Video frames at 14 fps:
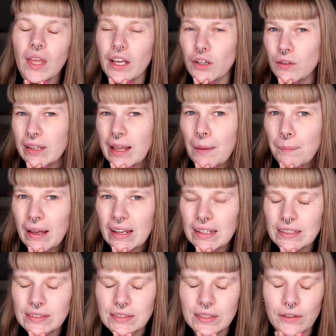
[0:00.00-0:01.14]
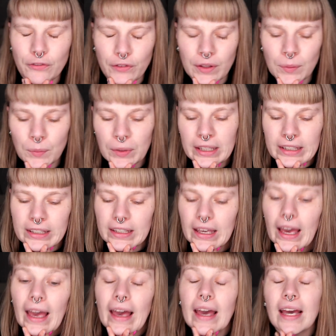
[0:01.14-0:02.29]
a collab palettes theme week
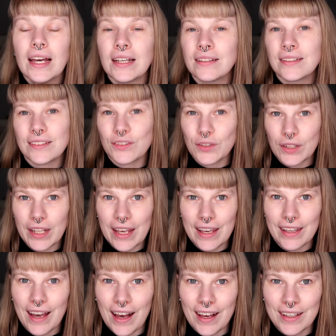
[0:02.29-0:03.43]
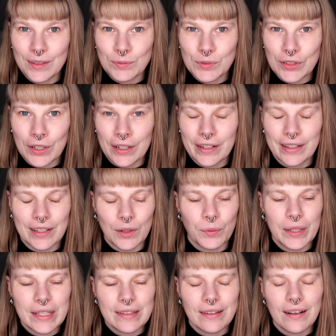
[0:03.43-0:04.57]
and today I am starting a
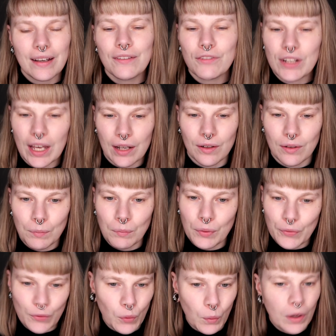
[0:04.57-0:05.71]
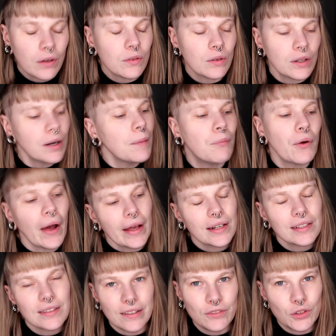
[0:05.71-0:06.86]
week that I have done before or a brand
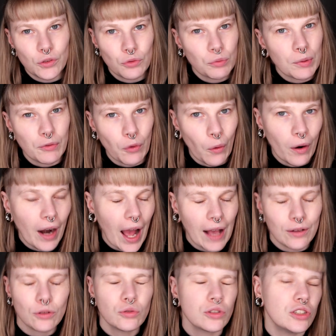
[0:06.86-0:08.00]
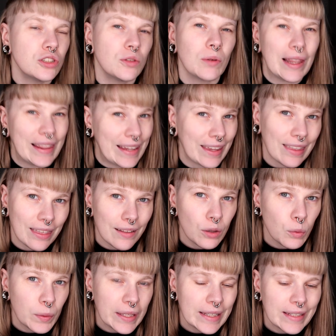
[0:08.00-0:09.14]
that I've used before. I'm going to do a
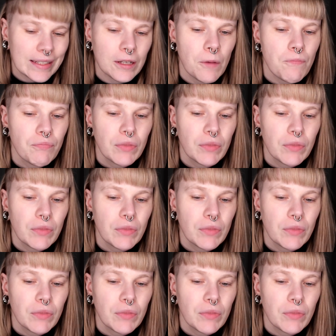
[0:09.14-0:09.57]
lethal week